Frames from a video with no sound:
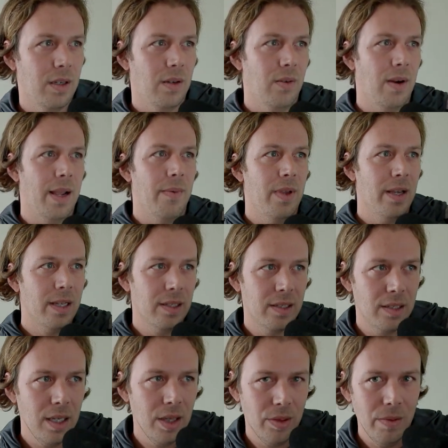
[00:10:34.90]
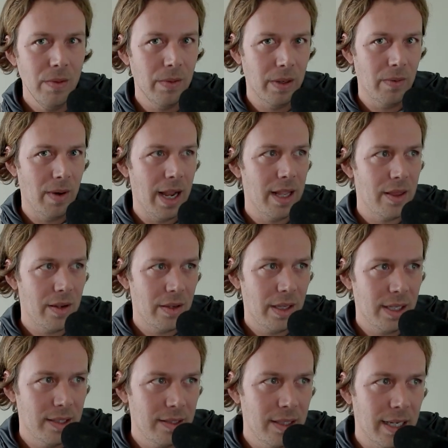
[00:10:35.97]
right? You can see through it, right? You
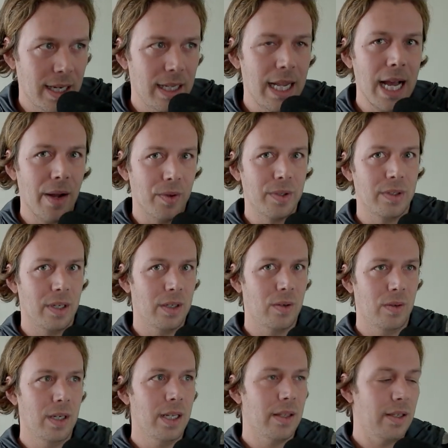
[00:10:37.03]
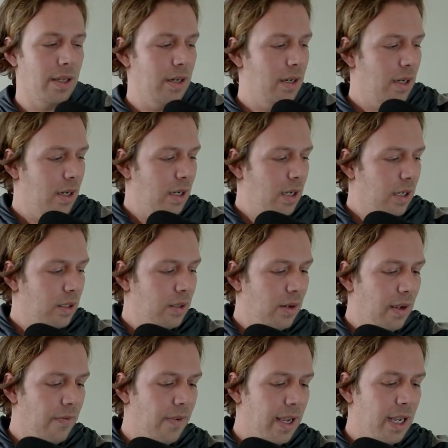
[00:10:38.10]
can see the clouds underneath it. So
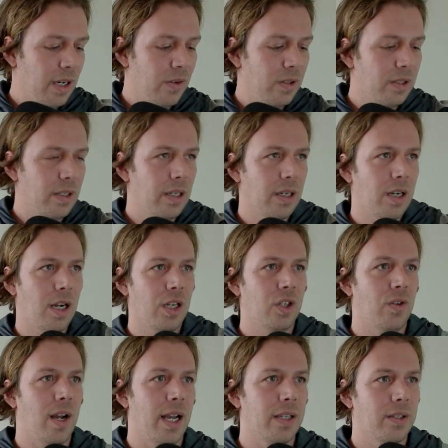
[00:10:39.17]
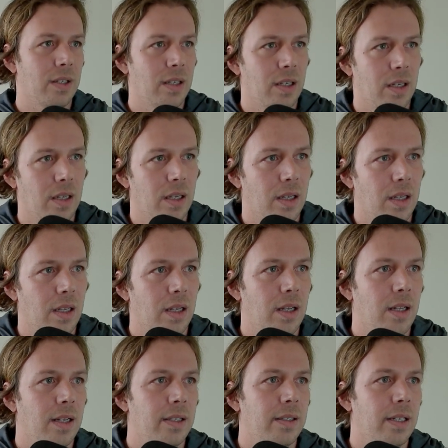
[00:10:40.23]
if I increase the contrast,
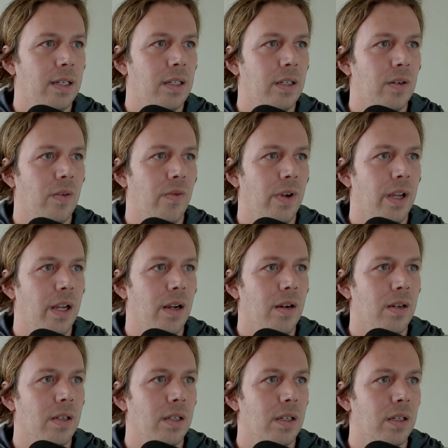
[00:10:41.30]
let's take a look over here.